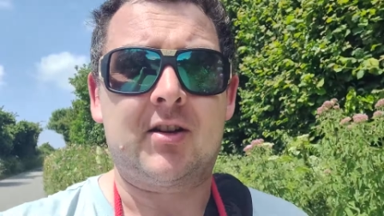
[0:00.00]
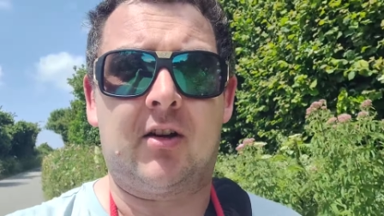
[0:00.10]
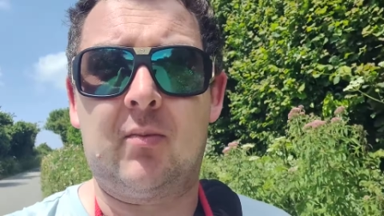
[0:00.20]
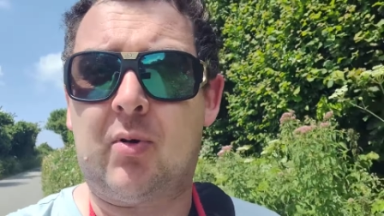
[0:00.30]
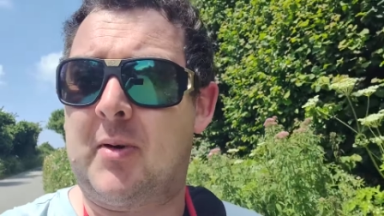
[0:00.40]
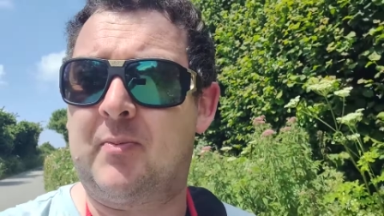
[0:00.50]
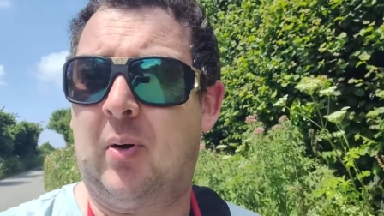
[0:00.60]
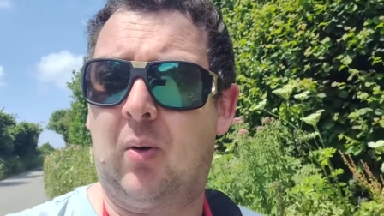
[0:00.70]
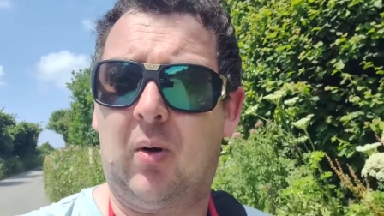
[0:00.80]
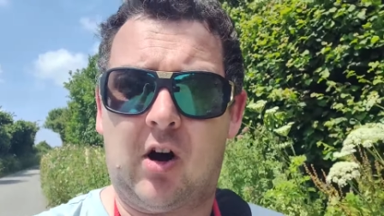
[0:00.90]
Don't know, probably
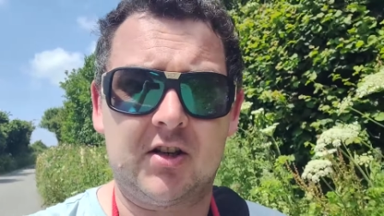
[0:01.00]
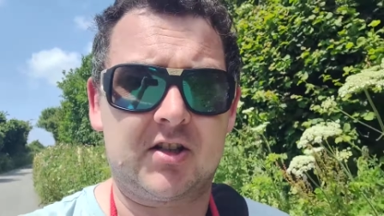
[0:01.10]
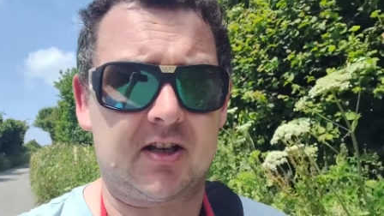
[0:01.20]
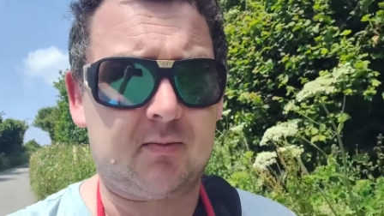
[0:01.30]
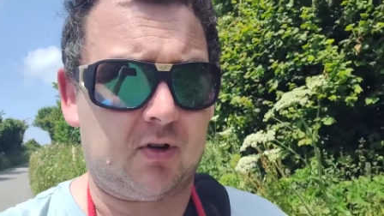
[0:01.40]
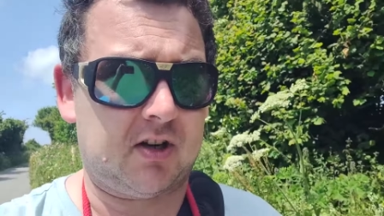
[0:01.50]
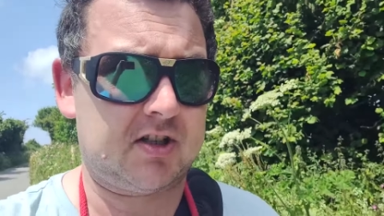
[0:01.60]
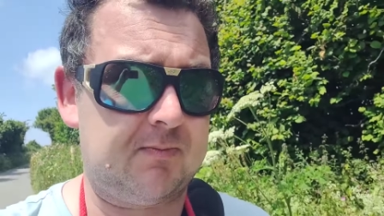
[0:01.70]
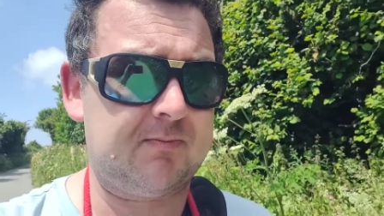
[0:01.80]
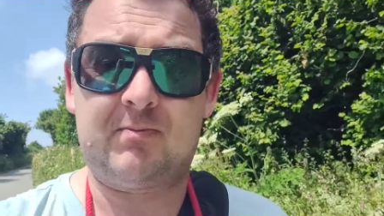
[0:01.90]
Port Isaac one, I
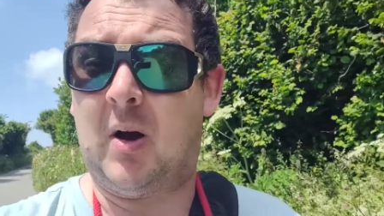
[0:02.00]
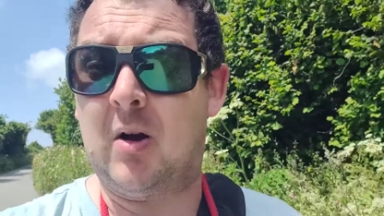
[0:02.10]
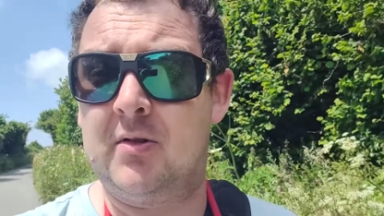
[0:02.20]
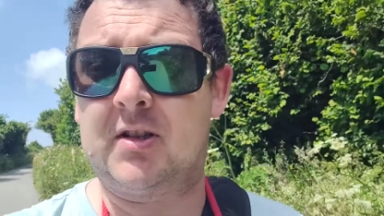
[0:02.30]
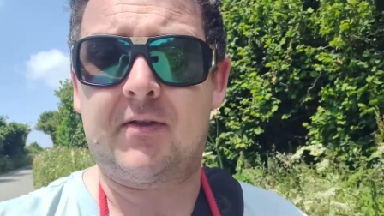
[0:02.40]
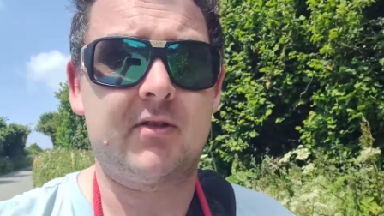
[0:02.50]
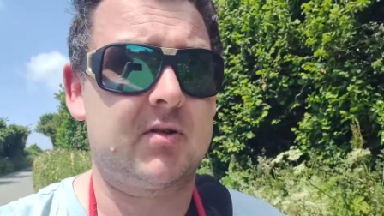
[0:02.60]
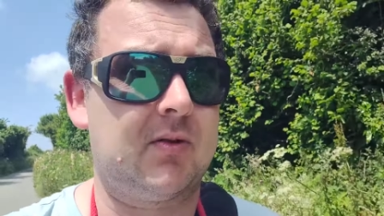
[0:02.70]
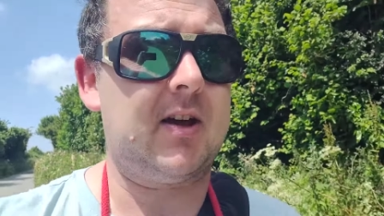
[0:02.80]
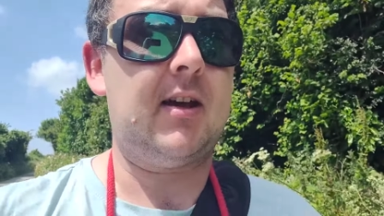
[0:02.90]
suppose, if there
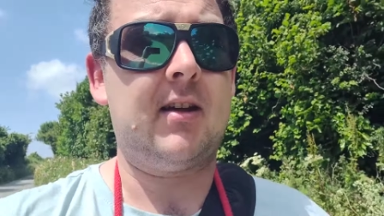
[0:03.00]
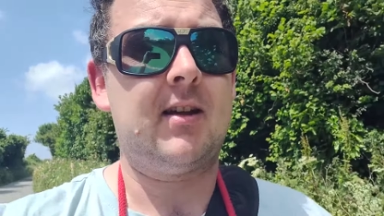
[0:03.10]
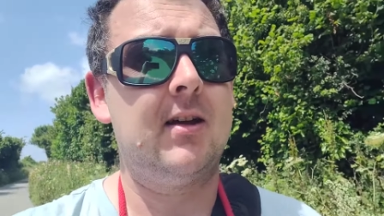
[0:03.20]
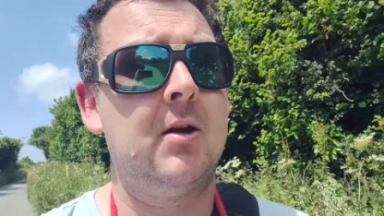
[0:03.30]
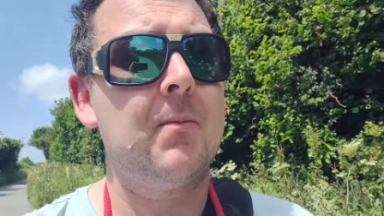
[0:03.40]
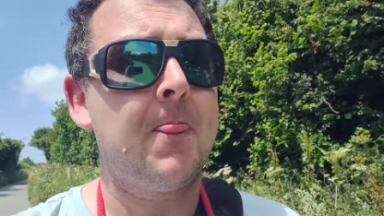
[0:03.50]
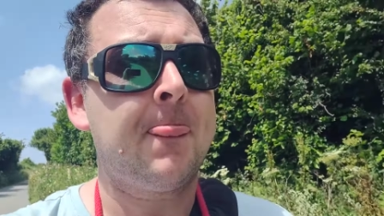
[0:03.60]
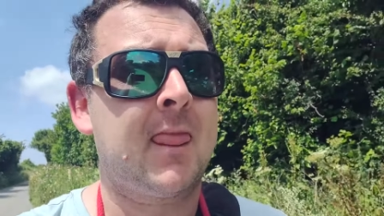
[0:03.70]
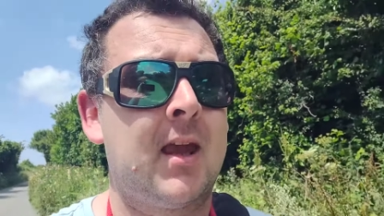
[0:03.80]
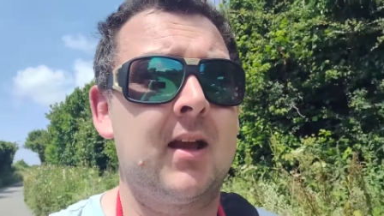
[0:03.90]
is one there.
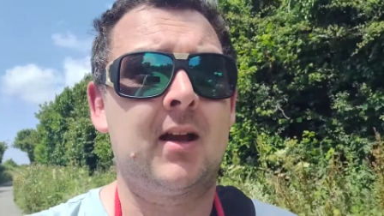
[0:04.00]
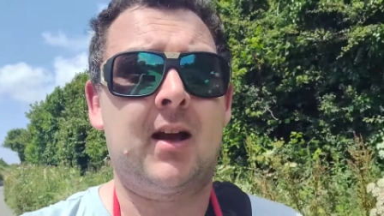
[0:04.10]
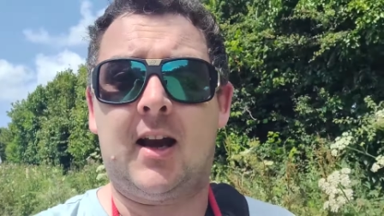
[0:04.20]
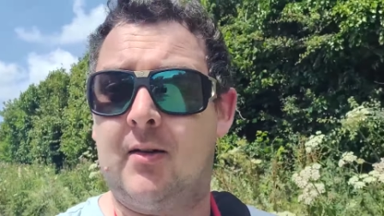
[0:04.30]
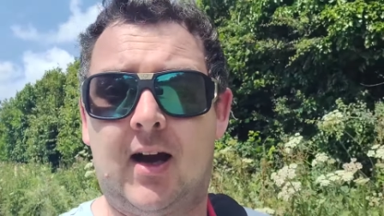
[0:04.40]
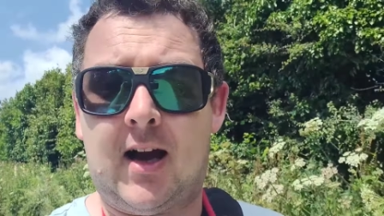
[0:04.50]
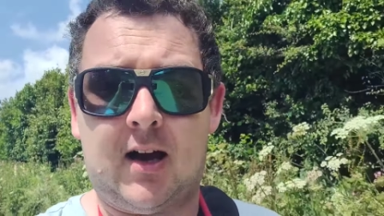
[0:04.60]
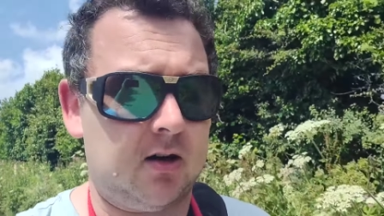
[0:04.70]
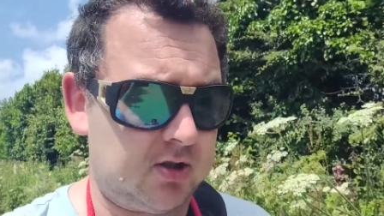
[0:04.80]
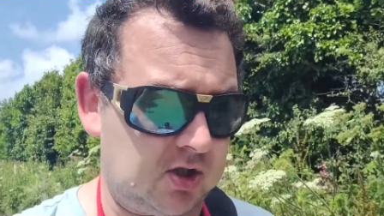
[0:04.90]
And it,
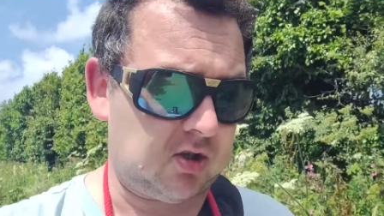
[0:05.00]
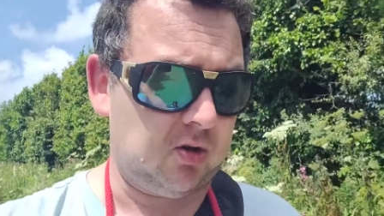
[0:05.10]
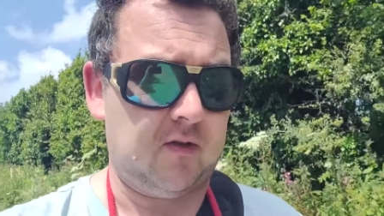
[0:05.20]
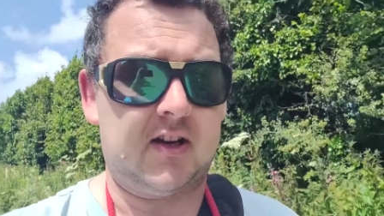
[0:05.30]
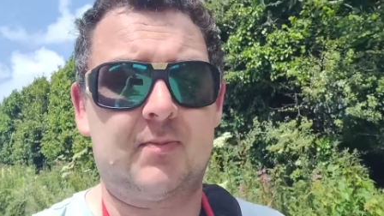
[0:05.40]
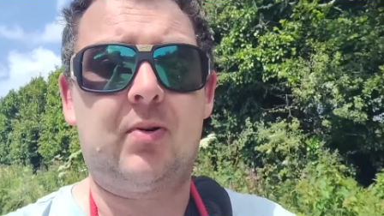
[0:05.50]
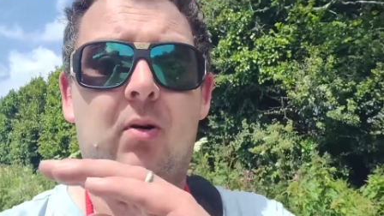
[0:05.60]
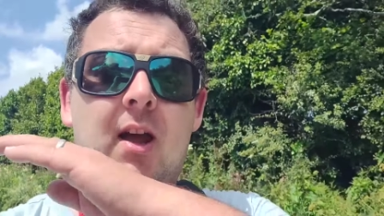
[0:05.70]
just glorious.